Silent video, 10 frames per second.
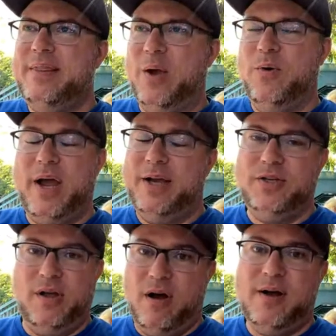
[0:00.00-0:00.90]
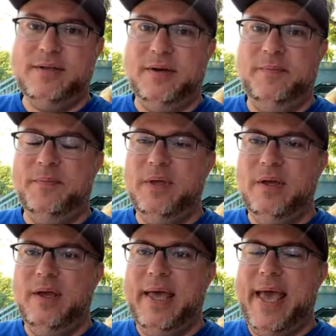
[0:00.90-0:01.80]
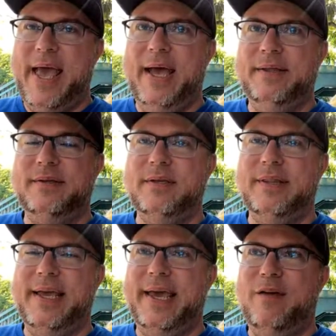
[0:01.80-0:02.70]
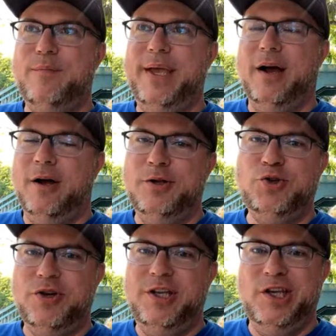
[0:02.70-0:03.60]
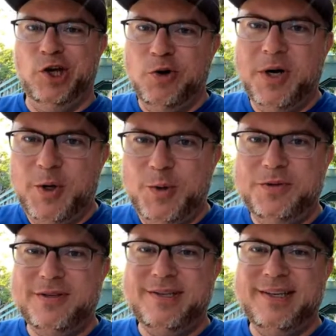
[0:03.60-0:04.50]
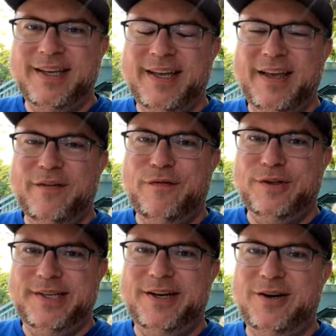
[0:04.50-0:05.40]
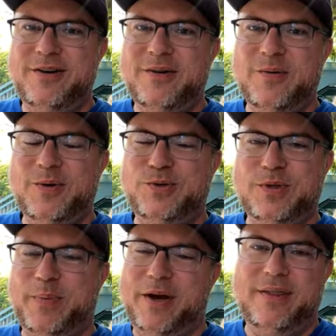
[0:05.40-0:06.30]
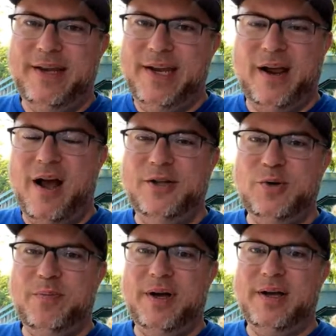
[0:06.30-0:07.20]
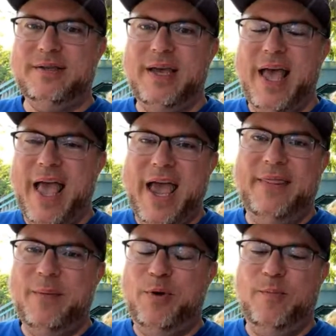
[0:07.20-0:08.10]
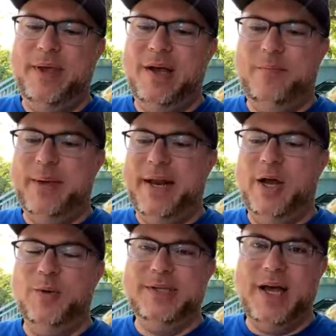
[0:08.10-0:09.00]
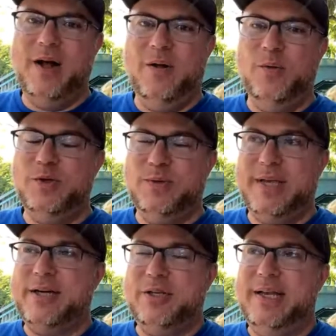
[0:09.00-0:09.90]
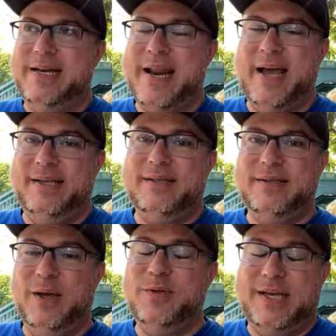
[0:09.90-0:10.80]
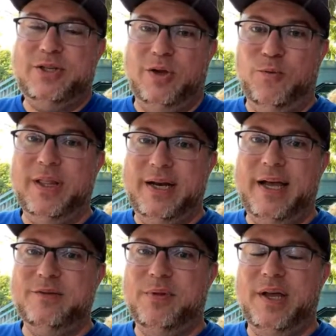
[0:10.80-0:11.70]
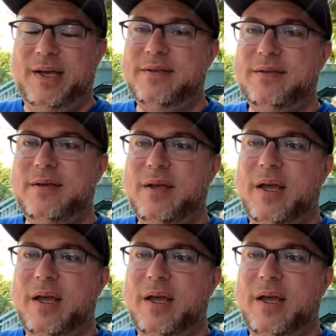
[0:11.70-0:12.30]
They were actually awesome. And they gave me 100 euros for dinner, which was better than getting $100. And they put me up in a hotel, which was actually it was actually a really nice place.